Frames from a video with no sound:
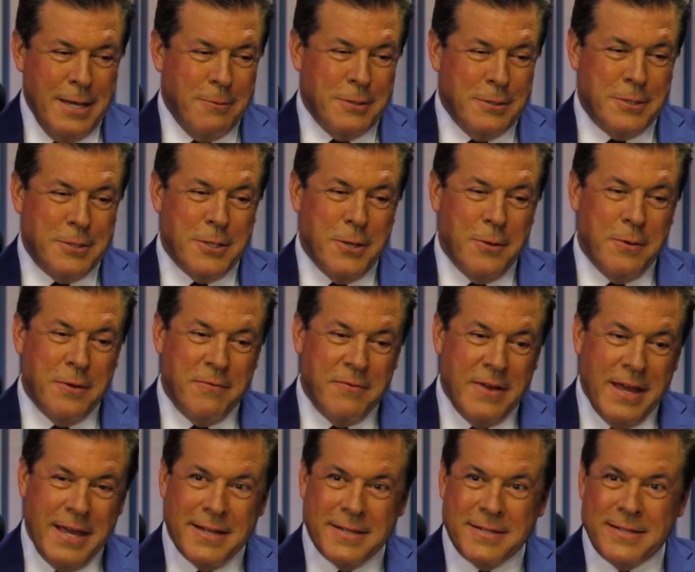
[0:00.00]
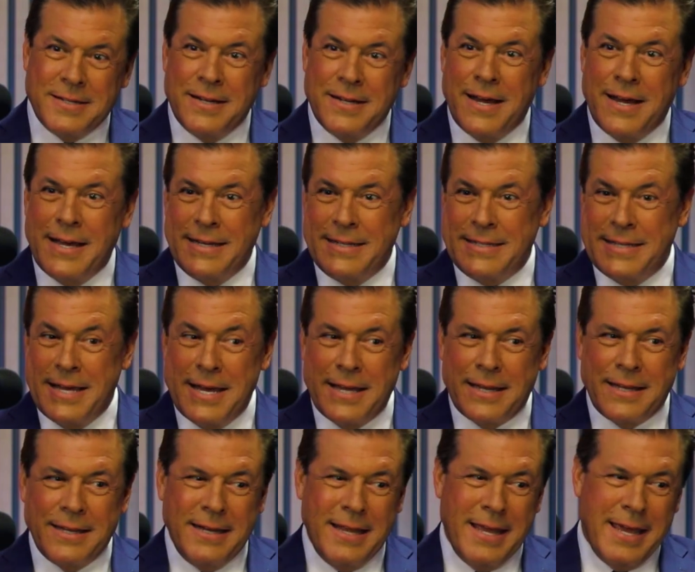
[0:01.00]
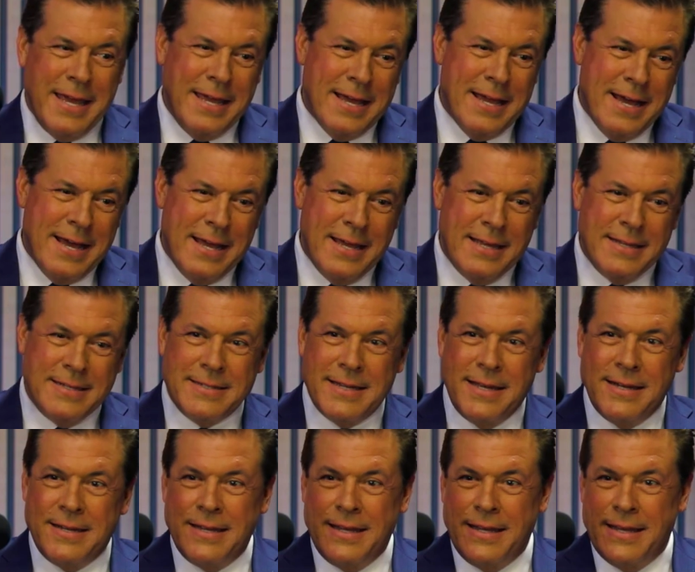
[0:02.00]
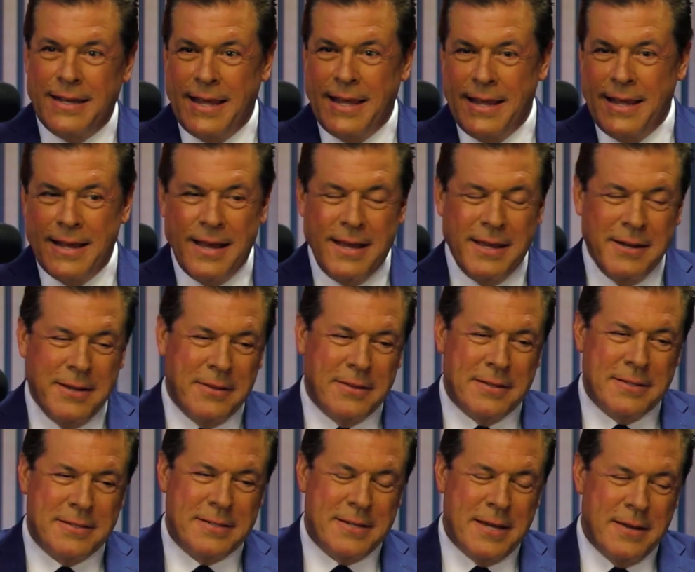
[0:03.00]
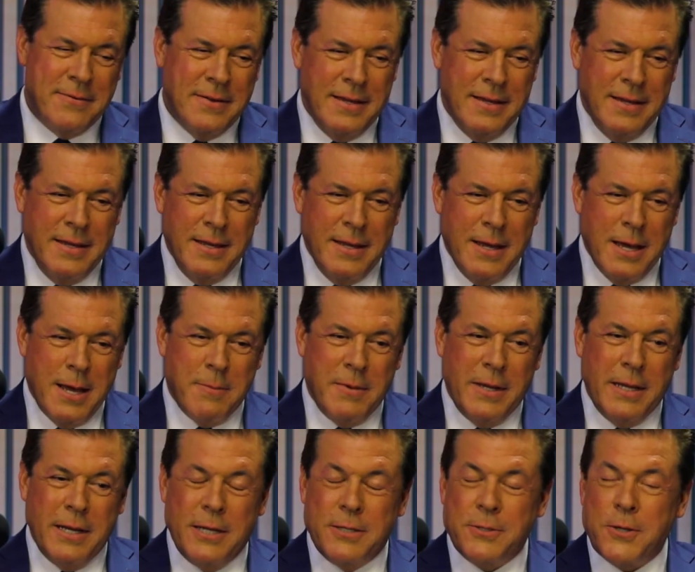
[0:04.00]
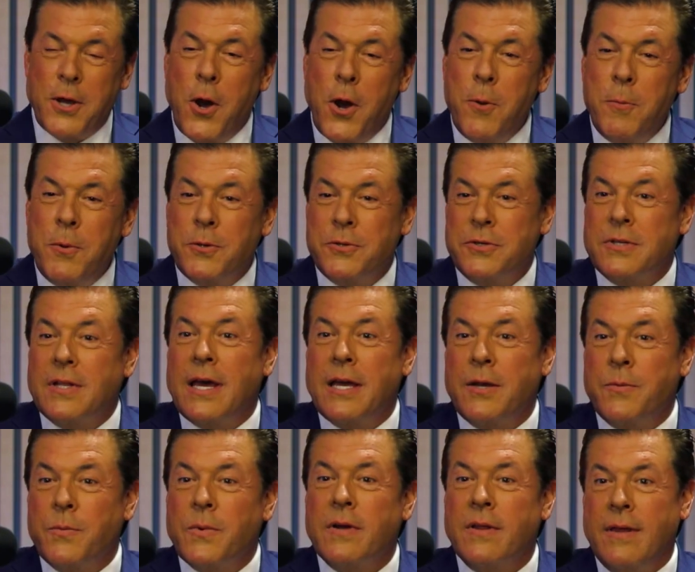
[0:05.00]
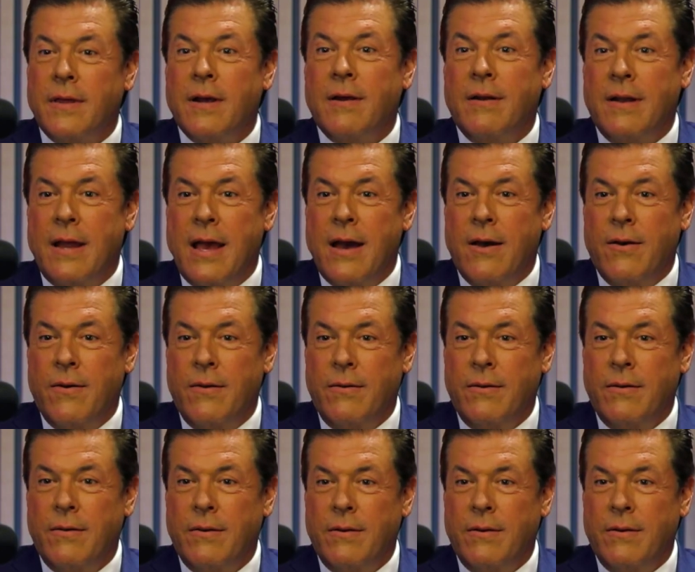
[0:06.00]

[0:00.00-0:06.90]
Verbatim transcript: it was so advanced and high tech and A I, sentient A I, and all this stuff. I mean, it's almost like we're there now.